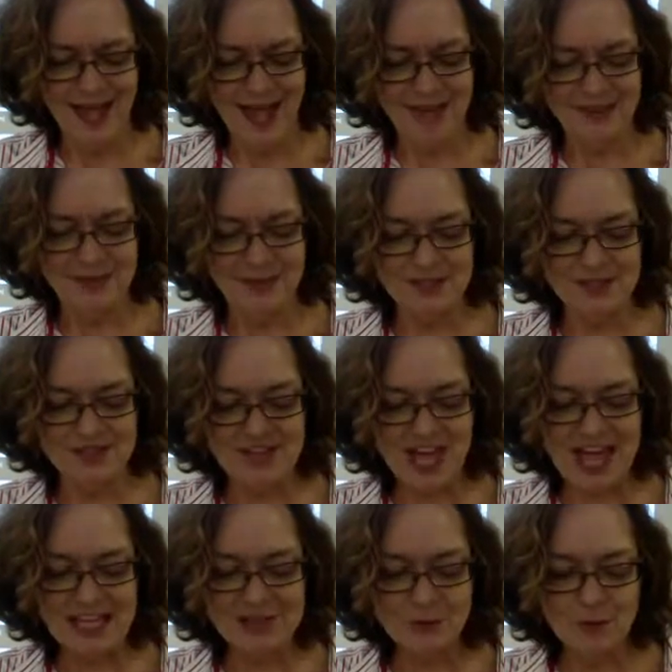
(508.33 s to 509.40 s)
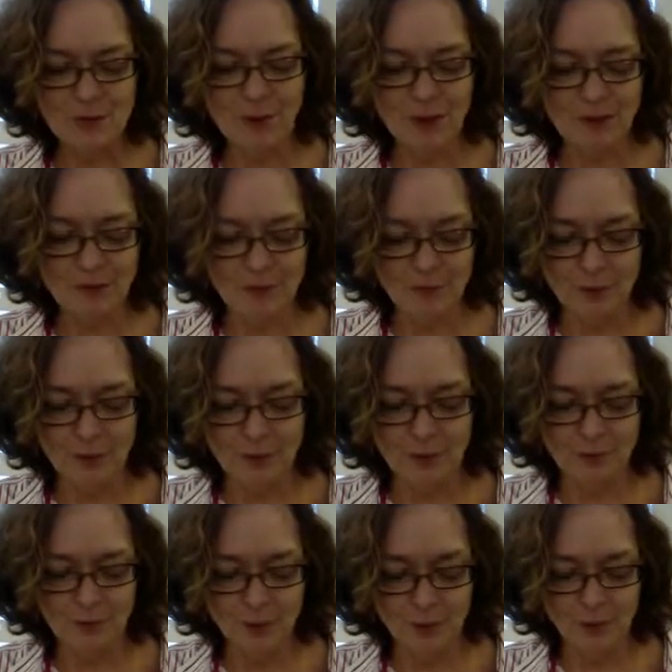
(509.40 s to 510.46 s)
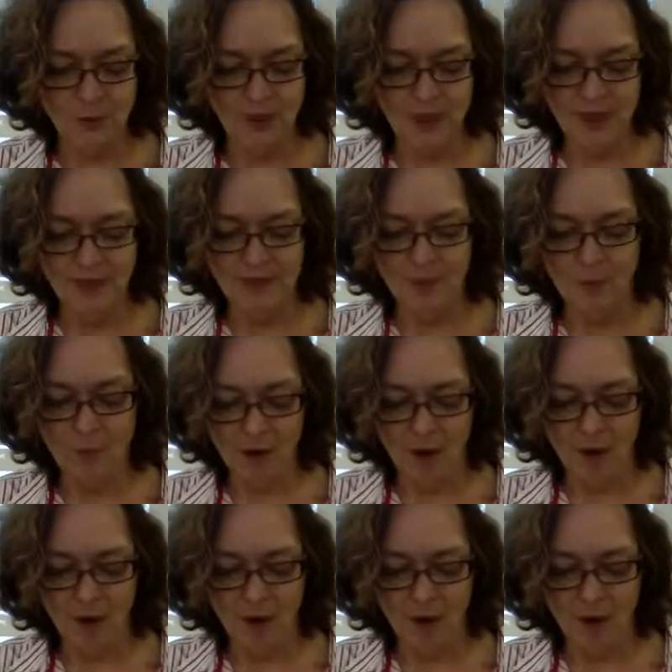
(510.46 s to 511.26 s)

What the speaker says: And so it's jazz, football, and food that